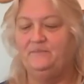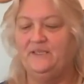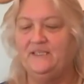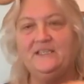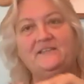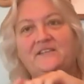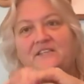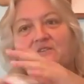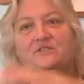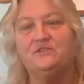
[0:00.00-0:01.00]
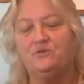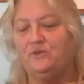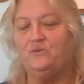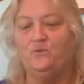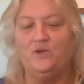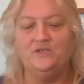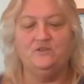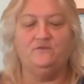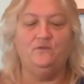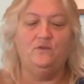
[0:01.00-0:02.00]
beginning of the year is going
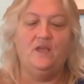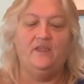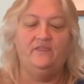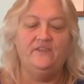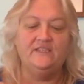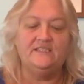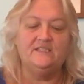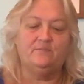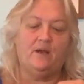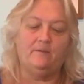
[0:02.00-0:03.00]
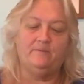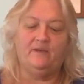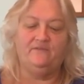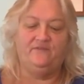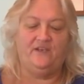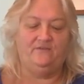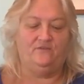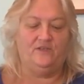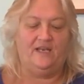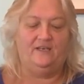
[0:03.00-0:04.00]
wonderful. This is probably my
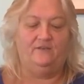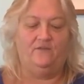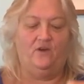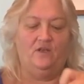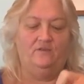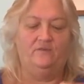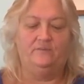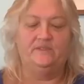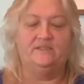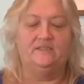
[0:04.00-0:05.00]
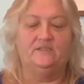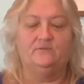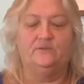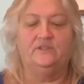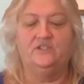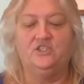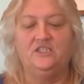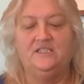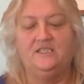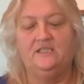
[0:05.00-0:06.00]
favorite out of all of them is this one, a
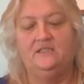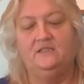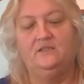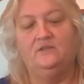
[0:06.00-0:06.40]
cheesy,